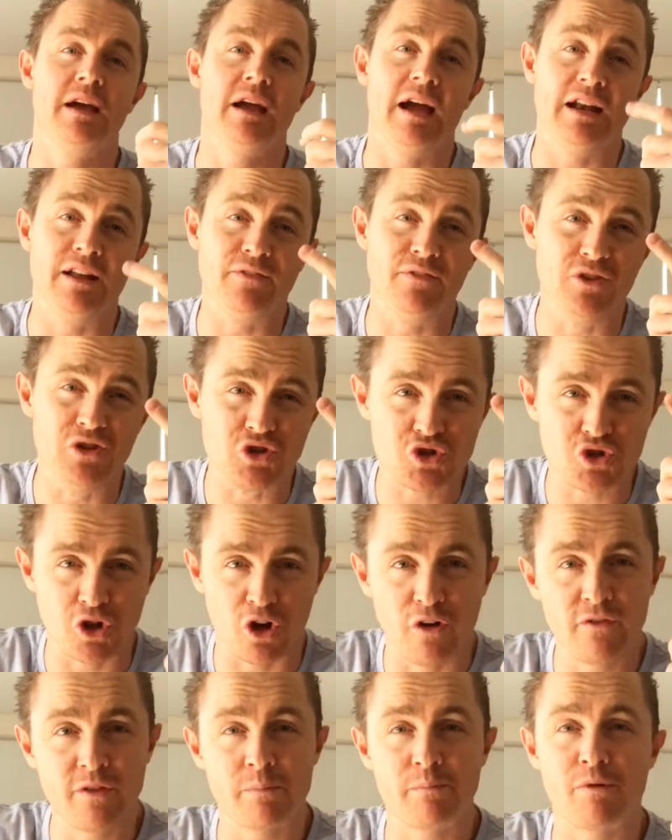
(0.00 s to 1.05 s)
and if you
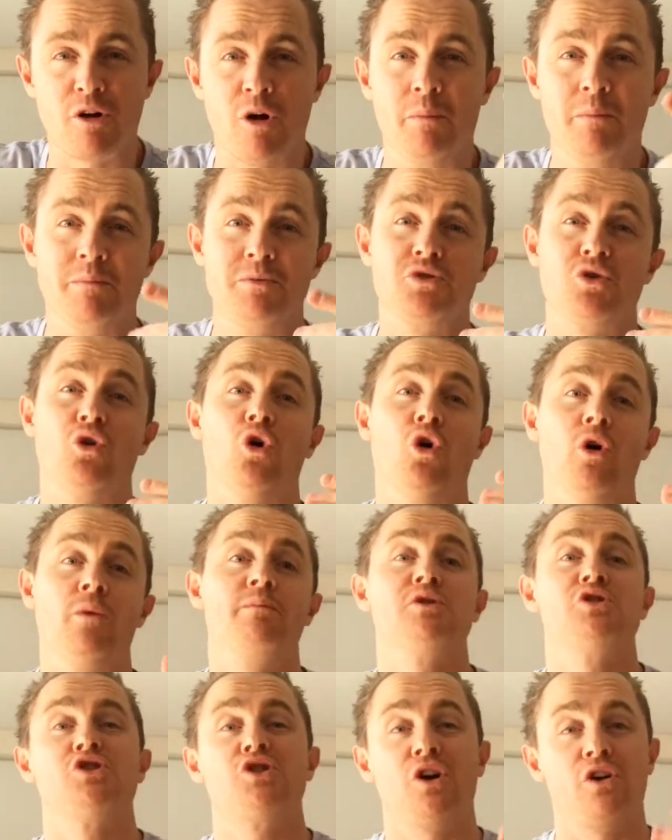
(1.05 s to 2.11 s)
solve the problems or
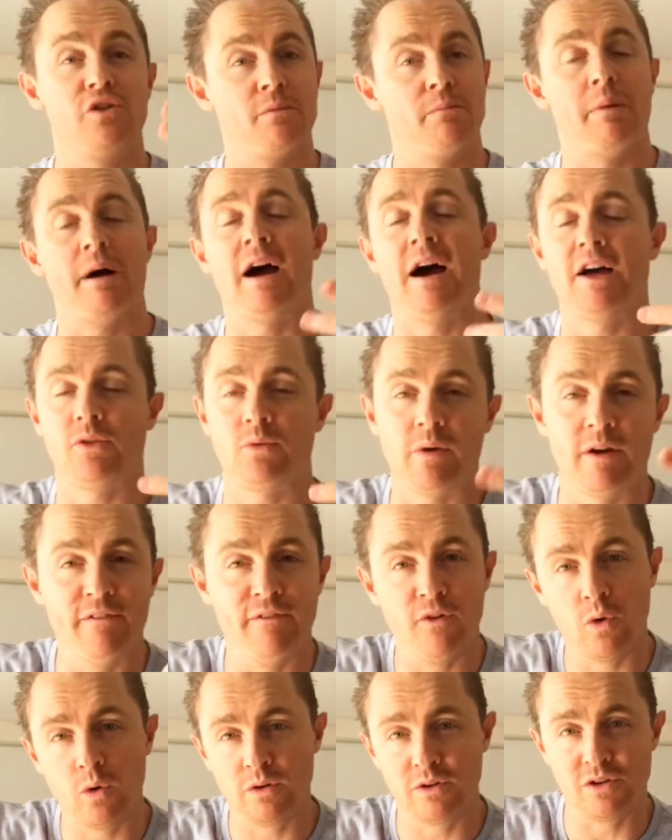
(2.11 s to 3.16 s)
show the pathway
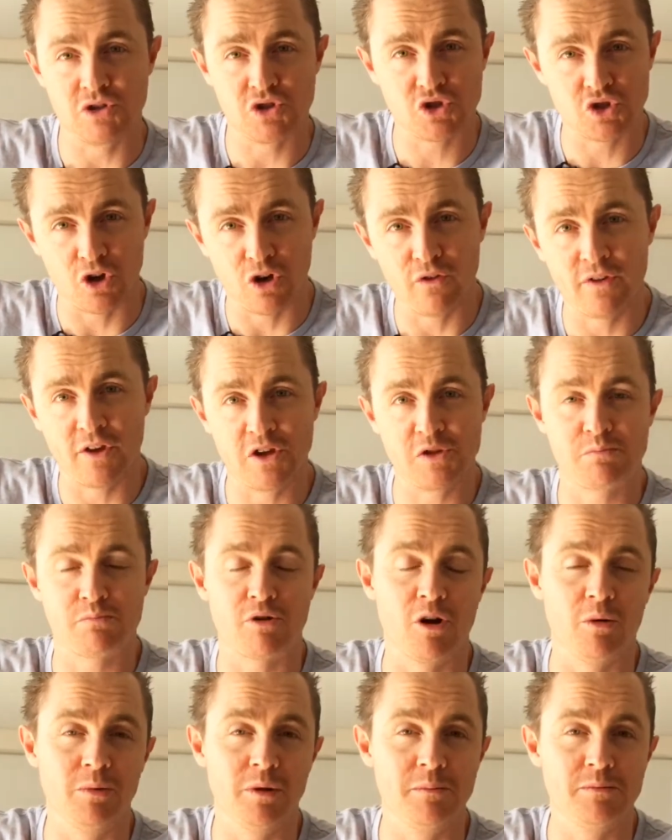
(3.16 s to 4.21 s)
forward to solve those
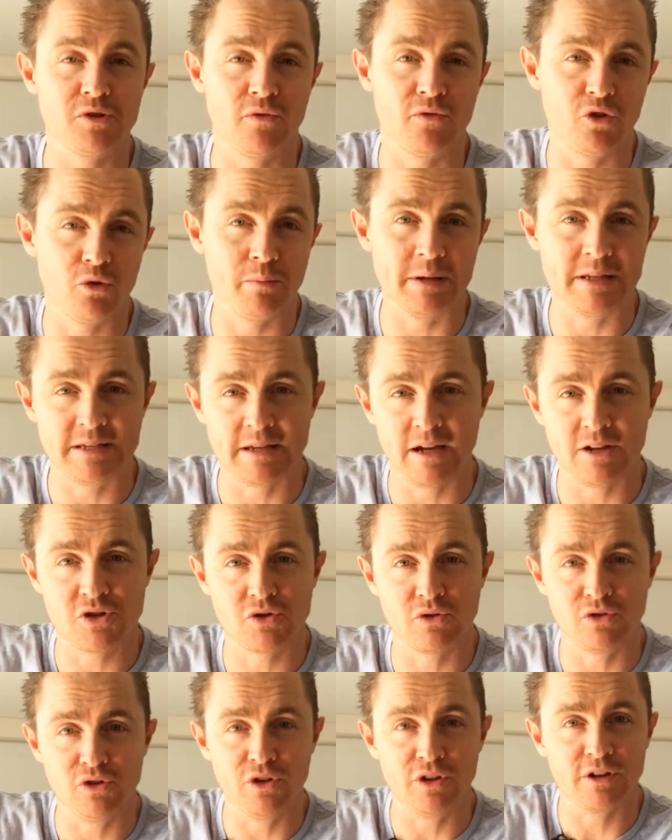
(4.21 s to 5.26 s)
problems of your
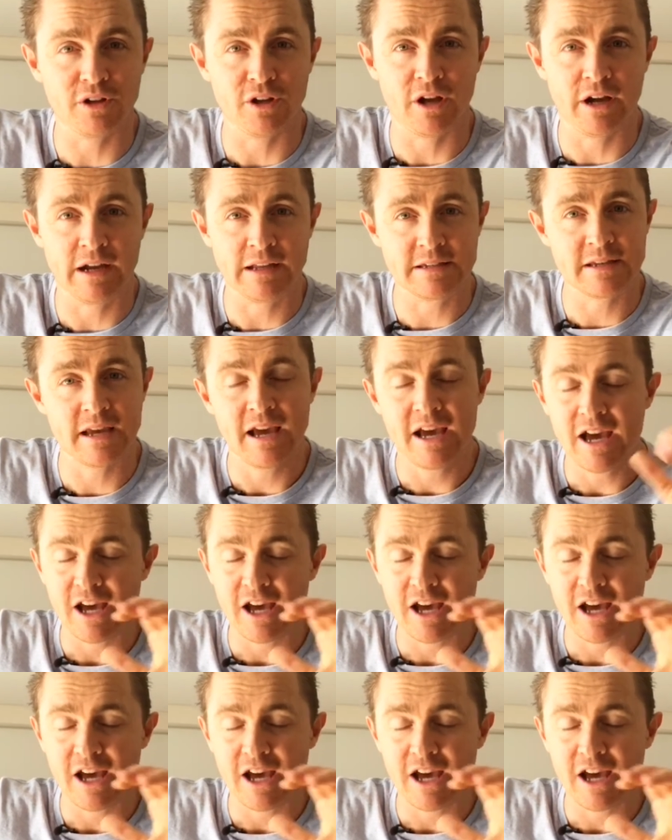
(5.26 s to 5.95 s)
potential new clients,